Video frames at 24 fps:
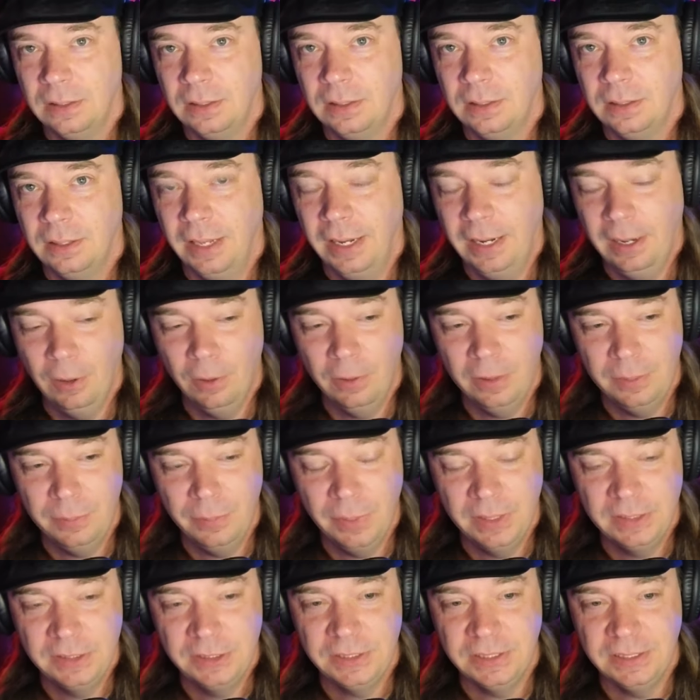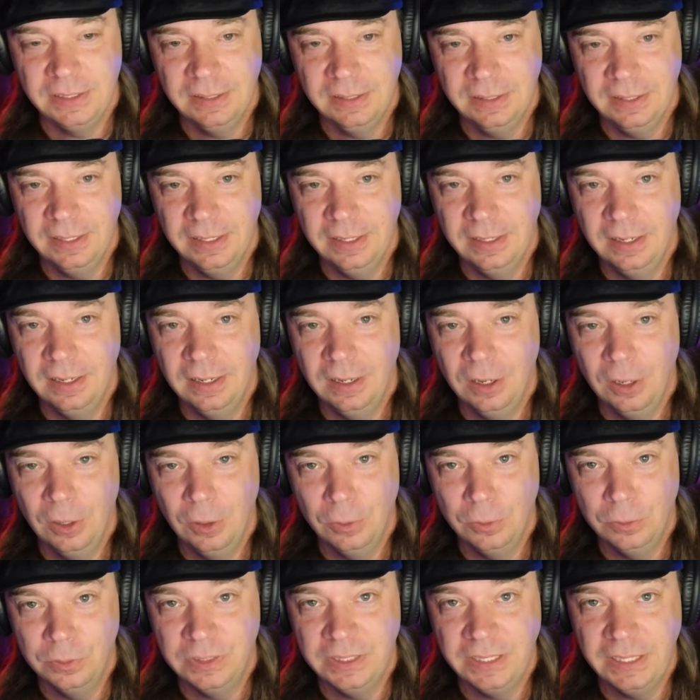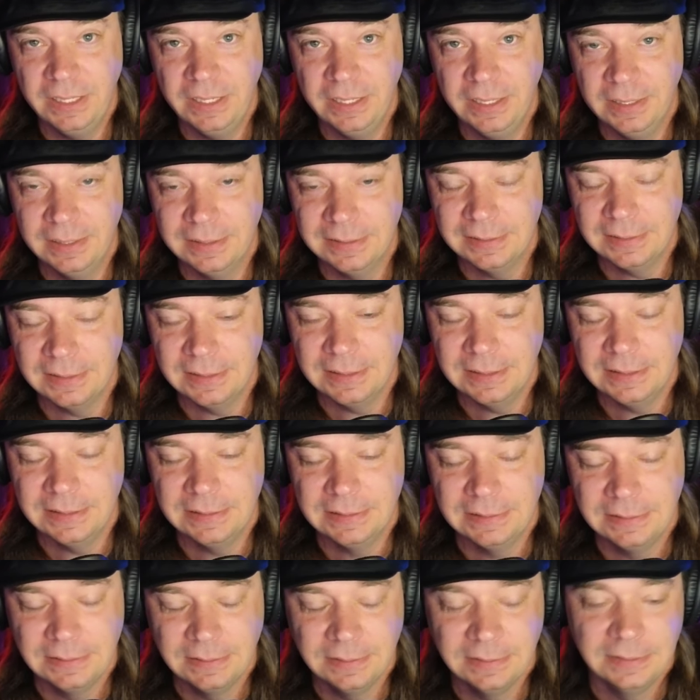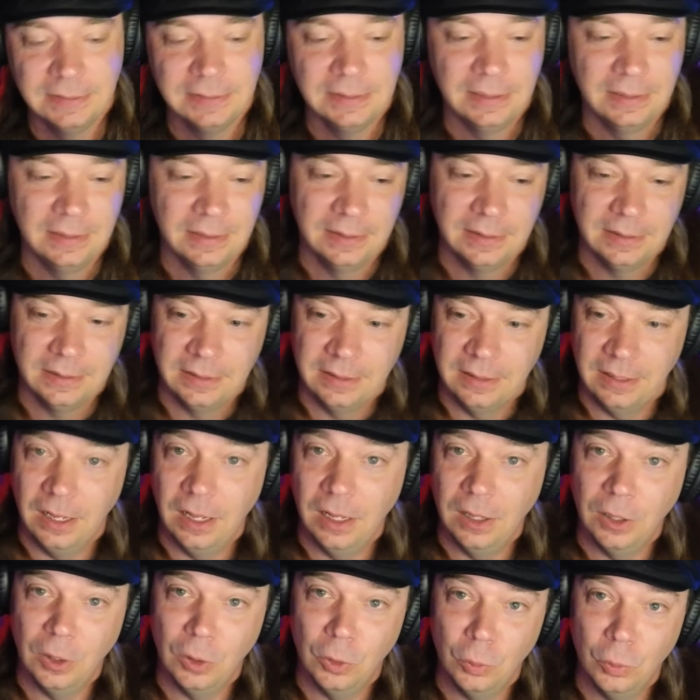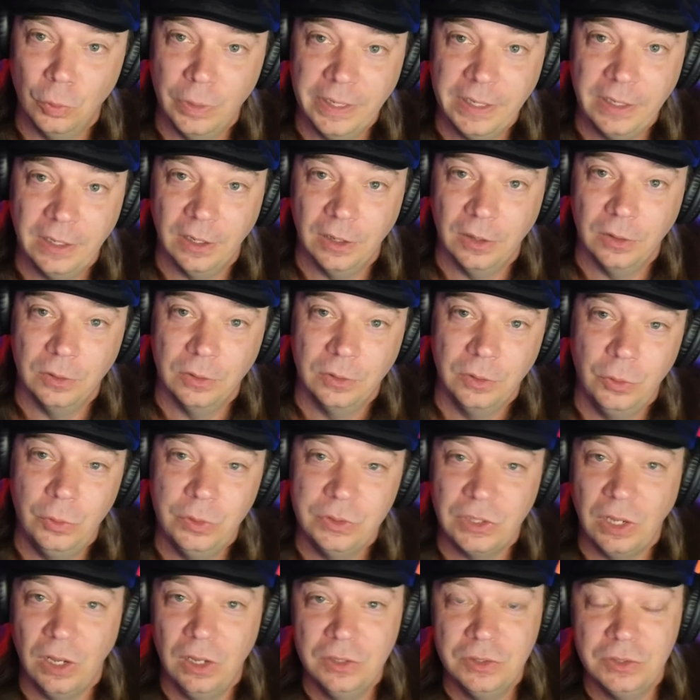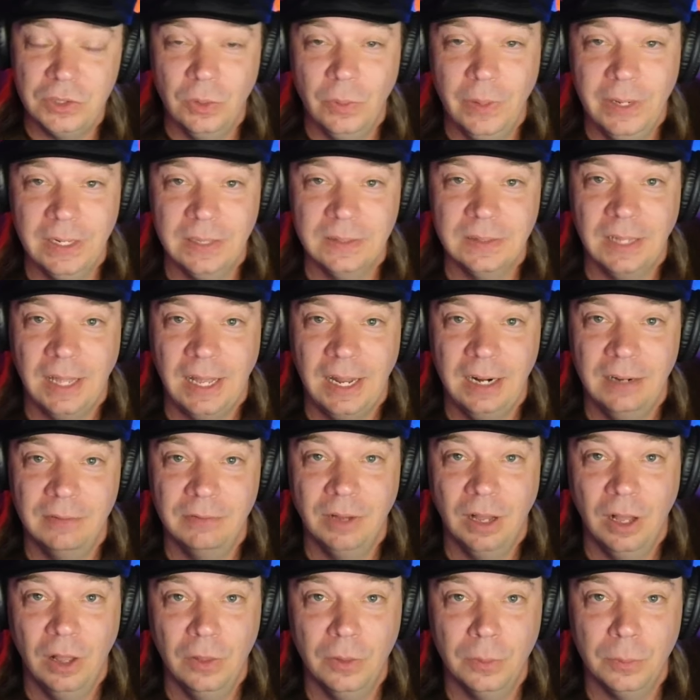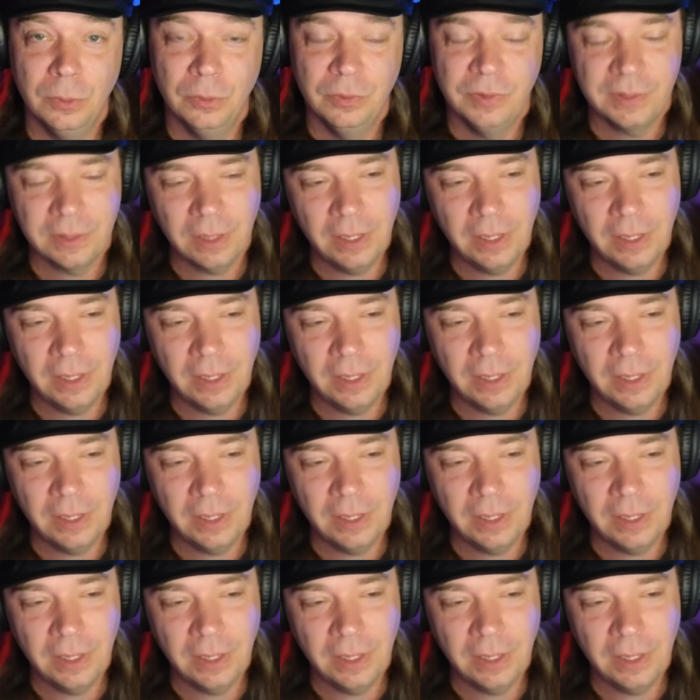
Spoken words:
And I already mentioned that OD is Uncle Rico, who is also in a lot of other movies.